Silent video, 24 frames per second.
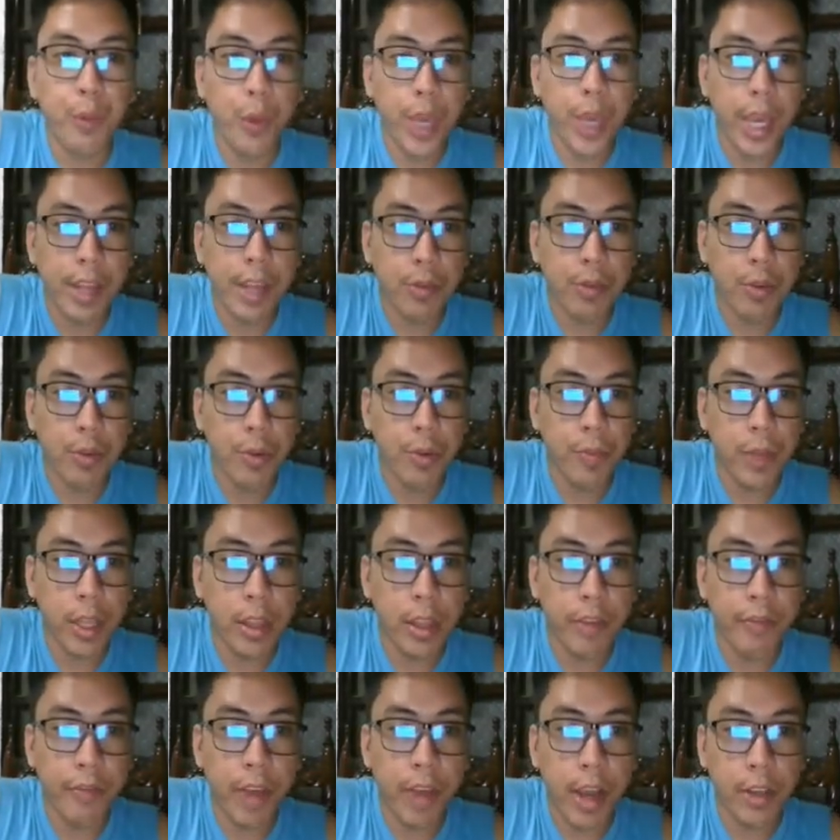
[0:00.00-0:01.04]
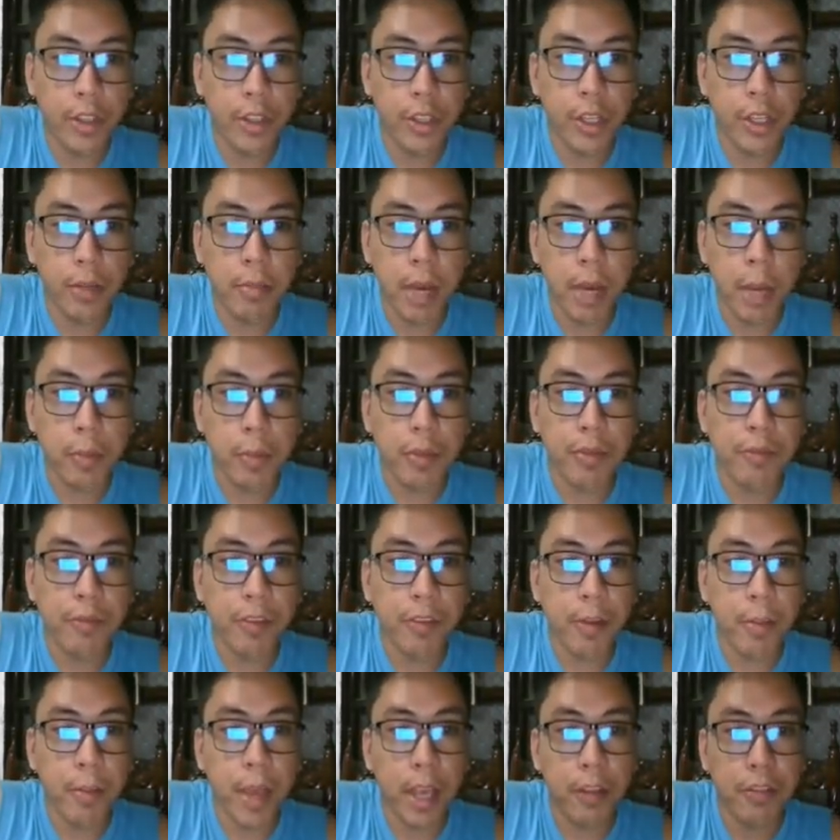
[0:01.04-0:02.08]
we assume that the function maps
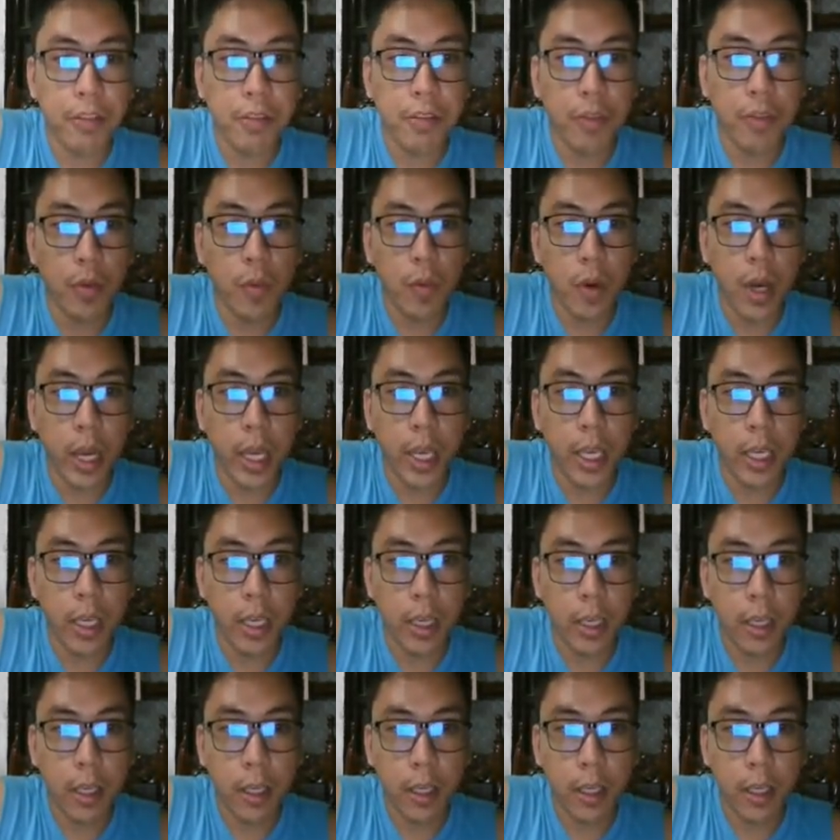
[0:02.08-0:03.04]
from x to y.